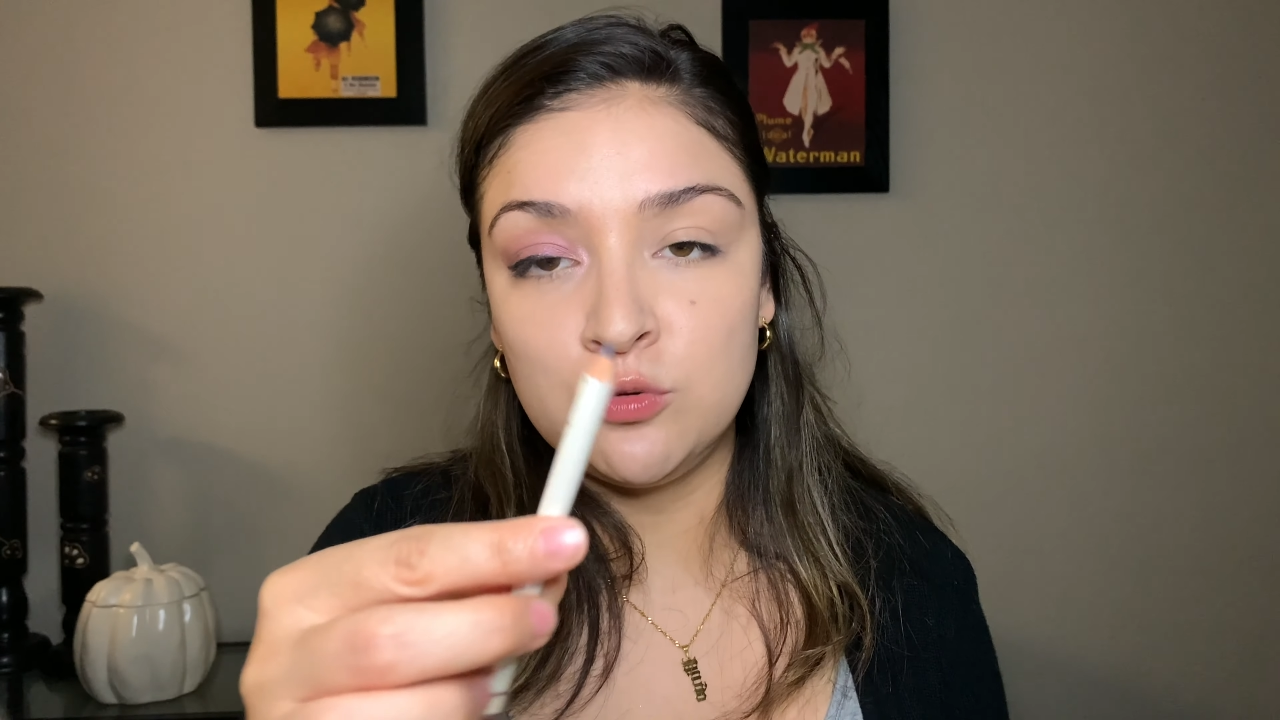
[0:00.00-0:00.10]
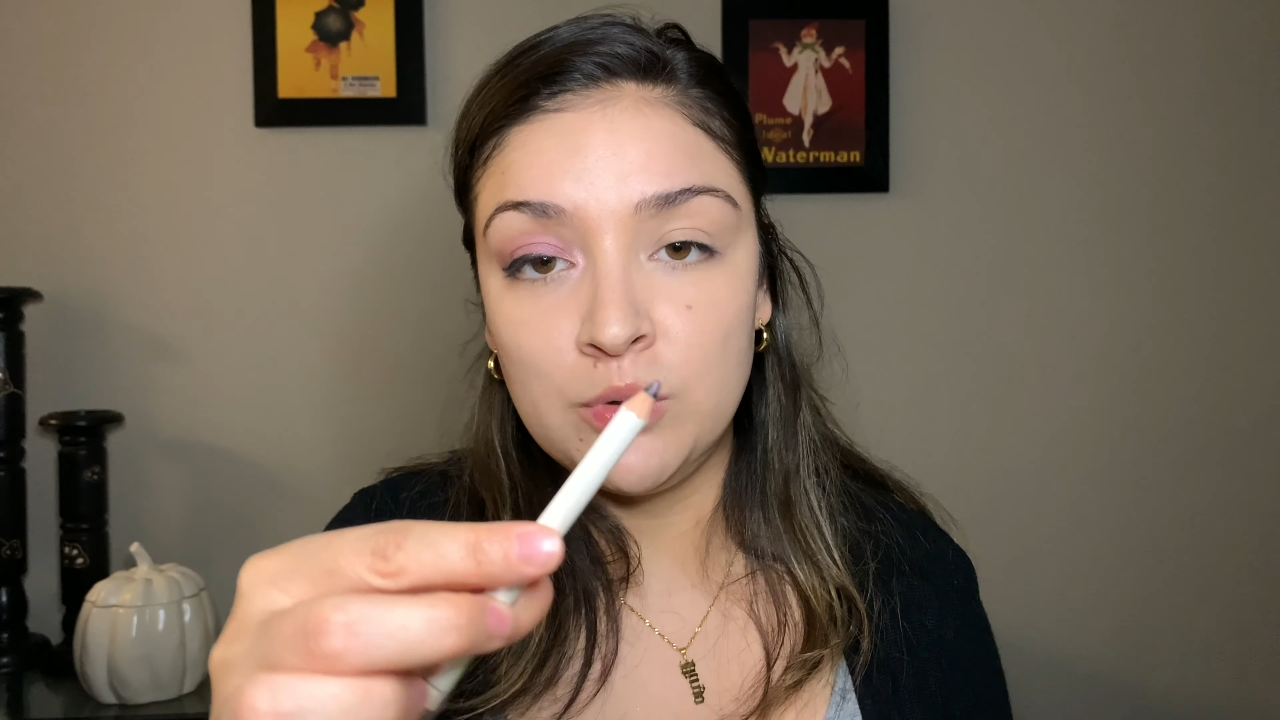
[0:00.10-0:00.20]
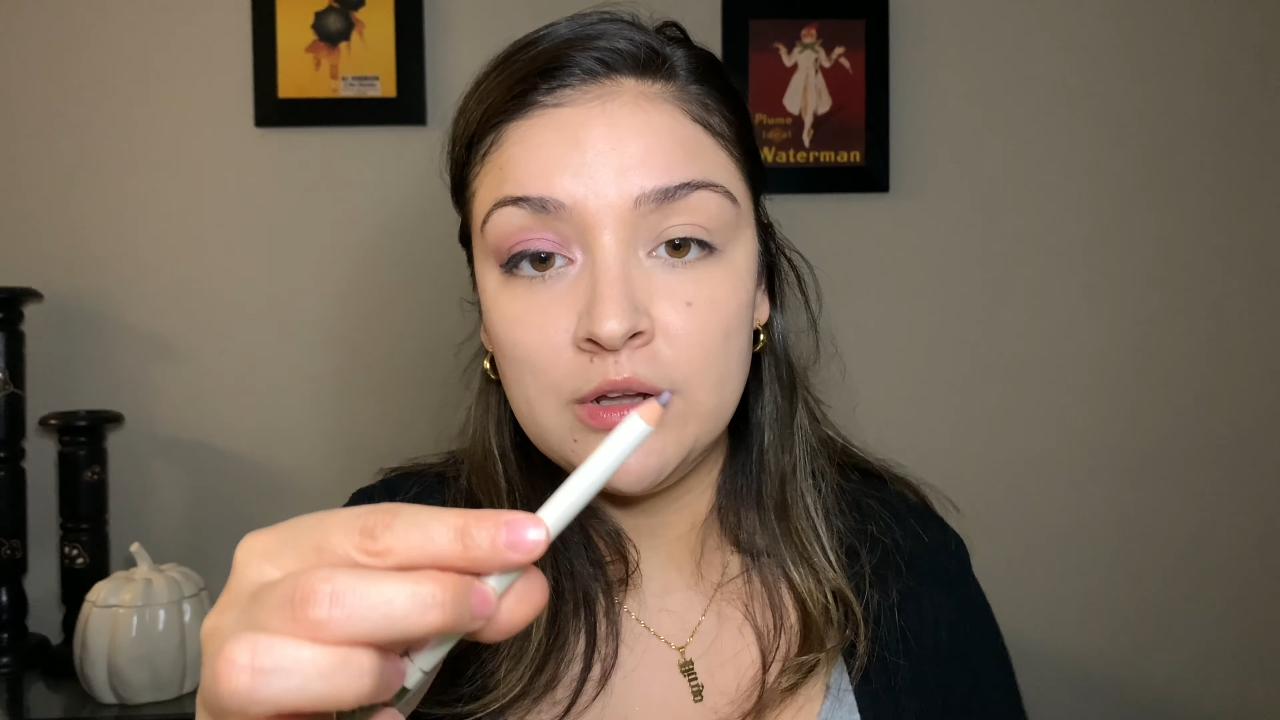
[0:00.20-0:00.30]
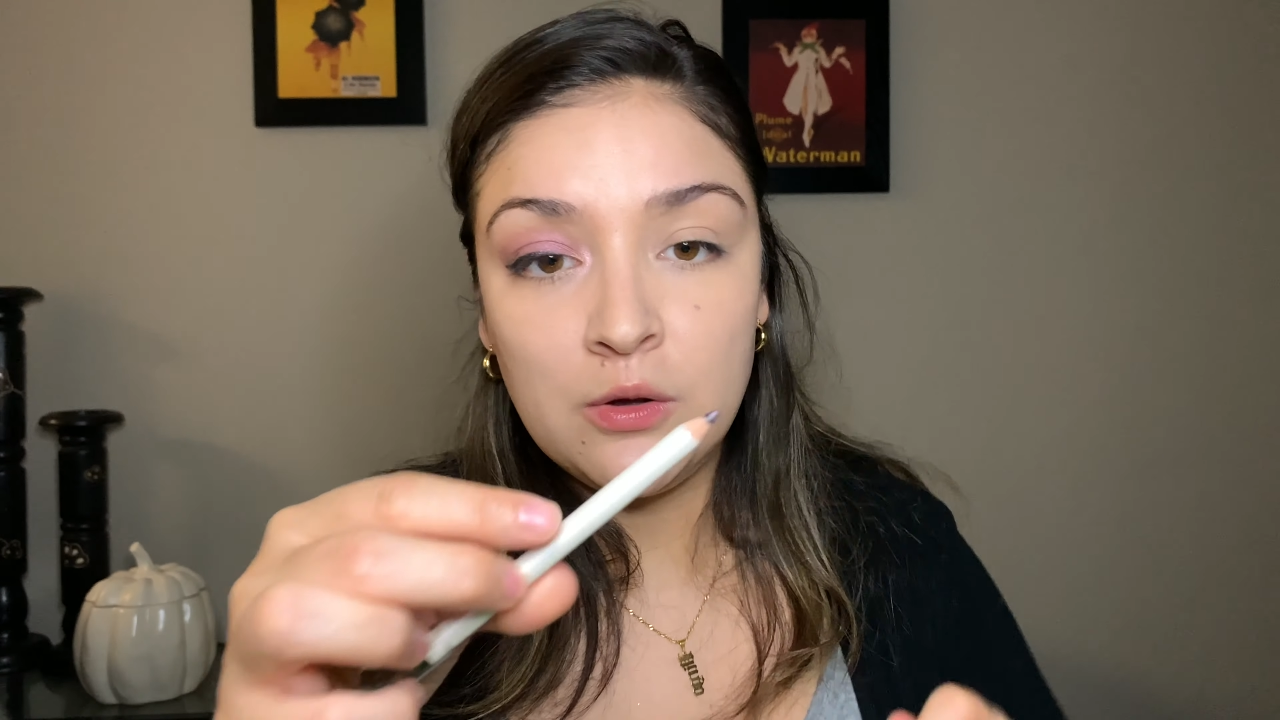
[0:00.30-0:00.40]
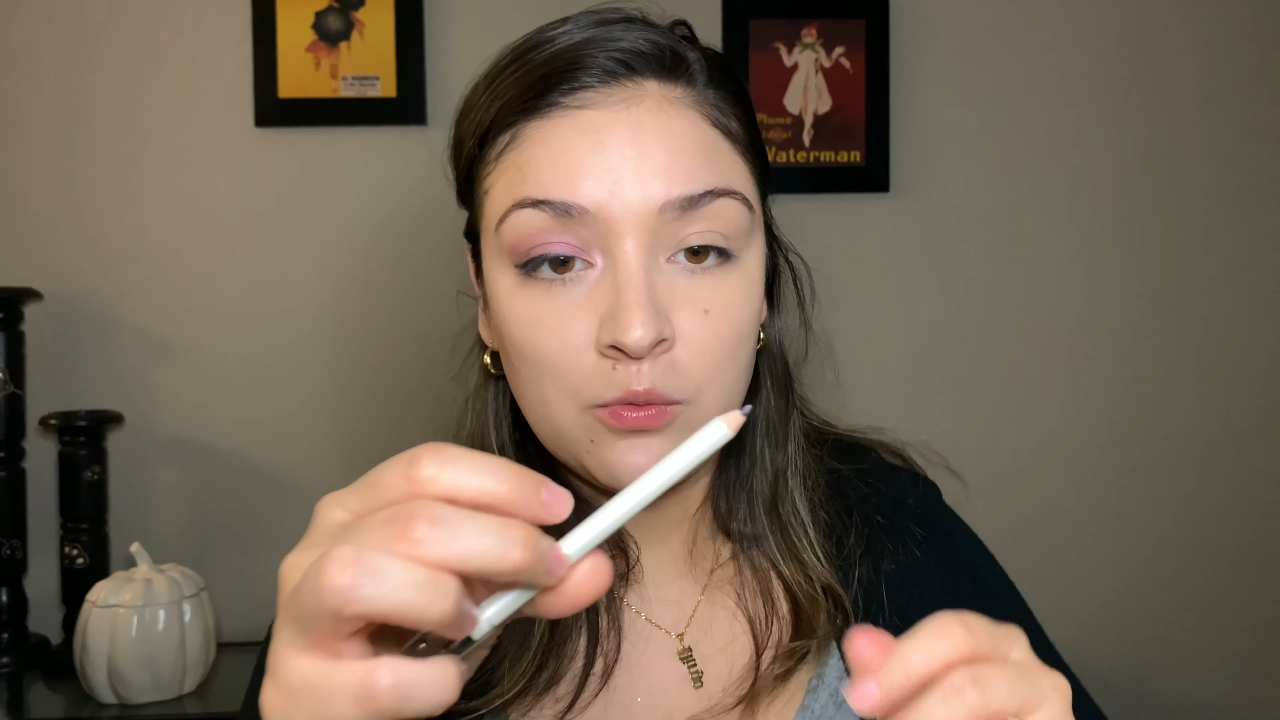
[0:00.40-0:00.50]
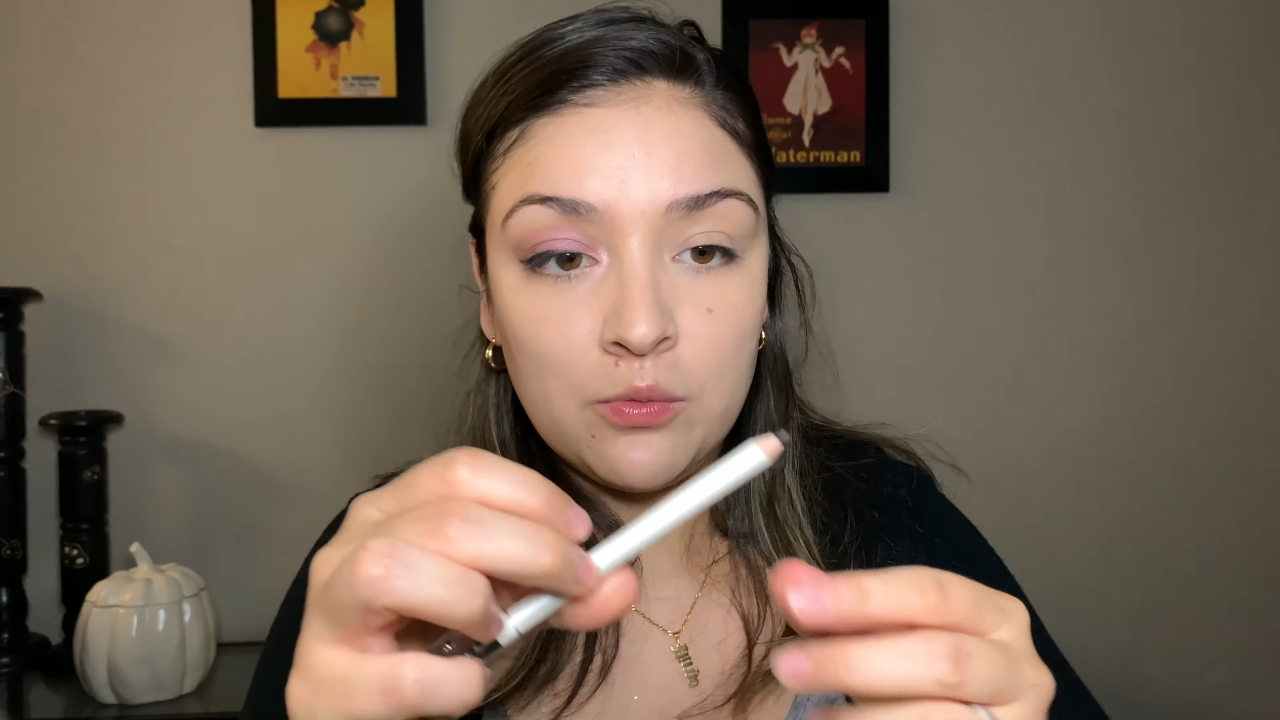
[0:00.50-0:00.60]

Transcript: really,